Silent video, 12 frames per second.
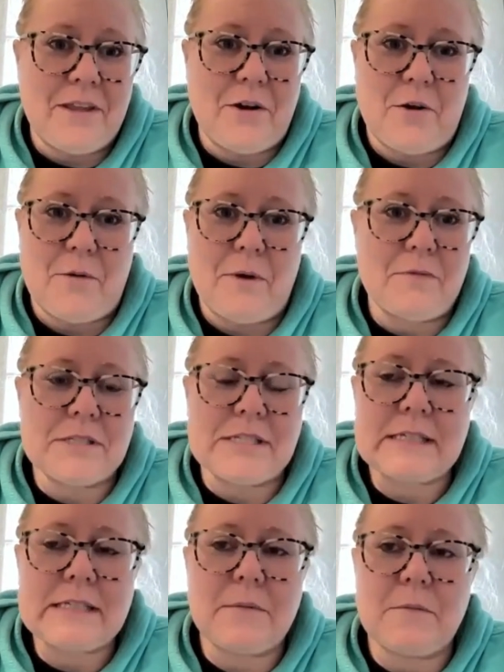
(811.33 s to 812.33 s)
It was
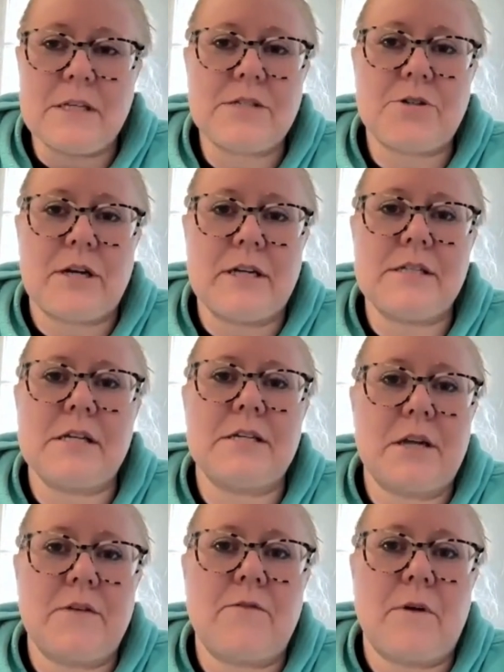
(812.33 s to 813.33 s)
a seamless
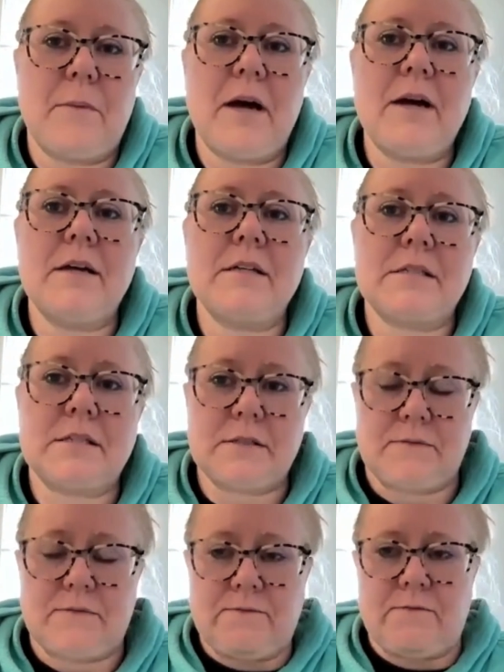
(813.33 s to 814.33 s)
transition from
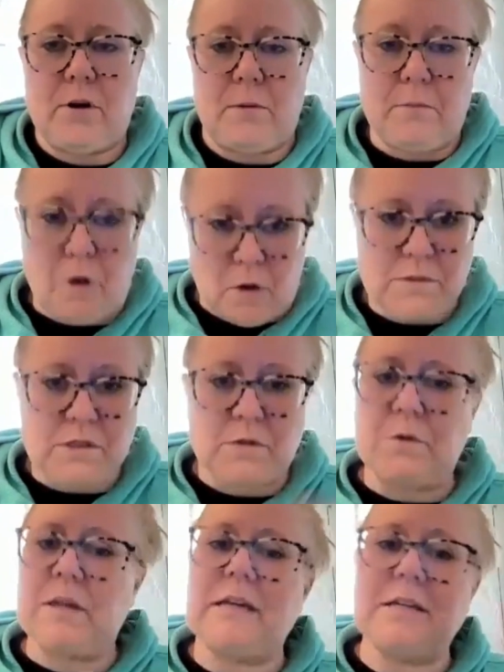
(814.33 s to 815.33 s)

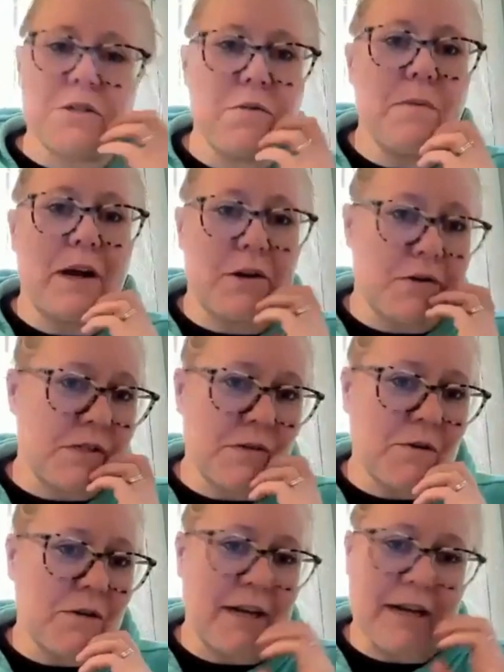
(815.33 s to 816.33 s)
homeschooling to
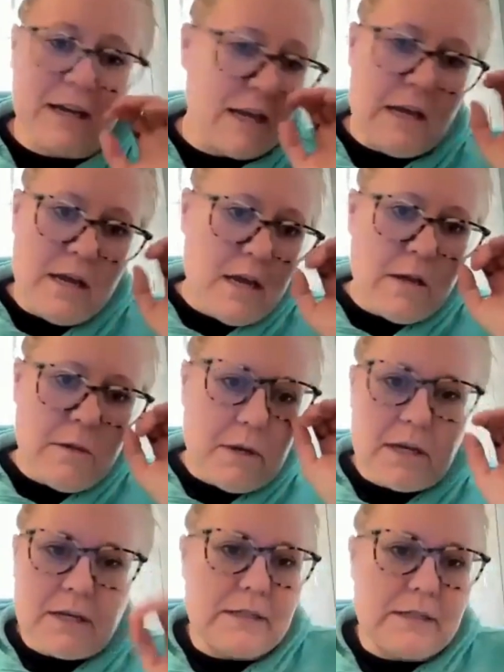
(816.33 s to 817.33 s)
microschooling
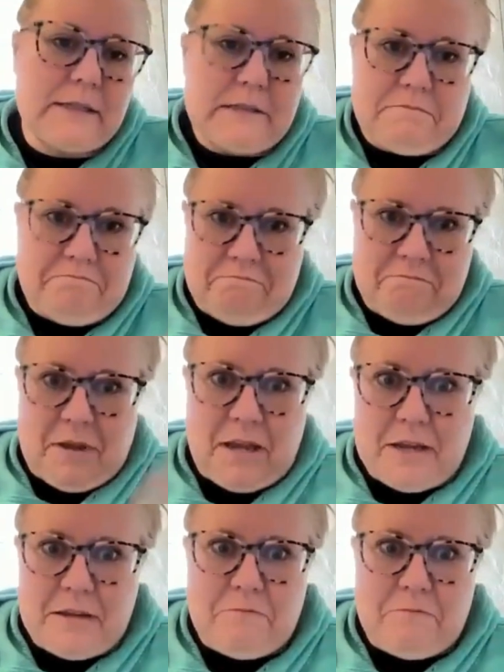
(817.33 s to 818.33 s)
because
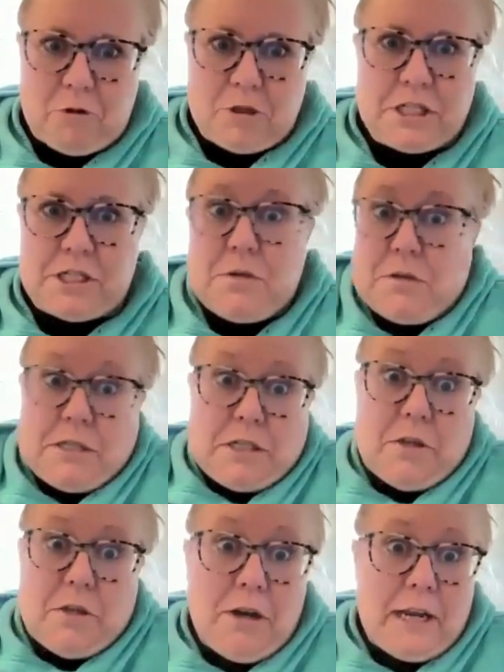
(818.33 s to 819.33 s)
we're just used
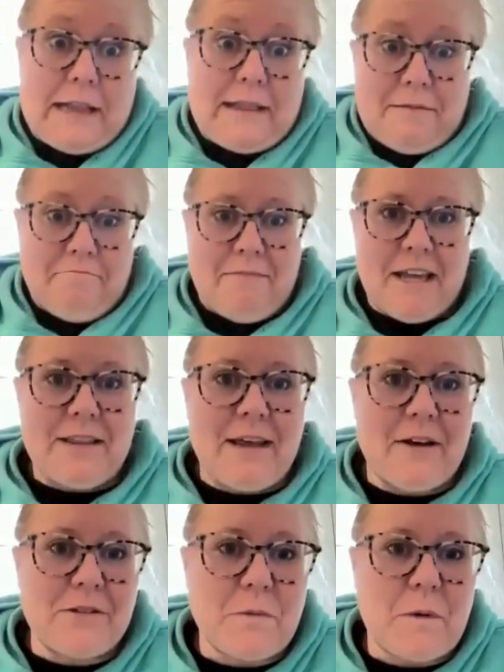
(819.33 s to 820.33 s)
to learning in
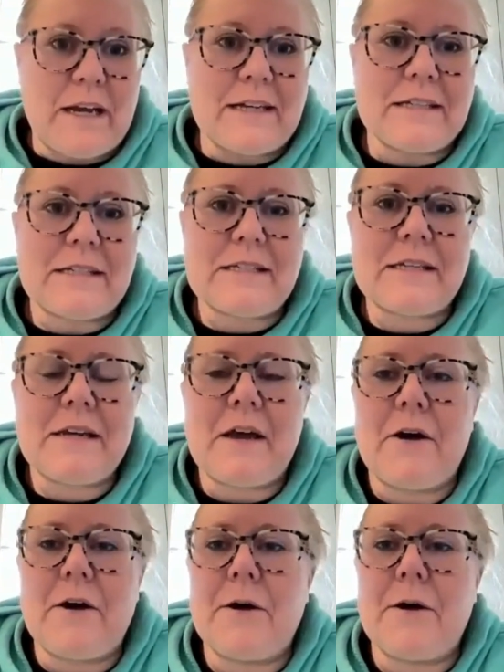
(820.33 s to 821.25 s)
those ways.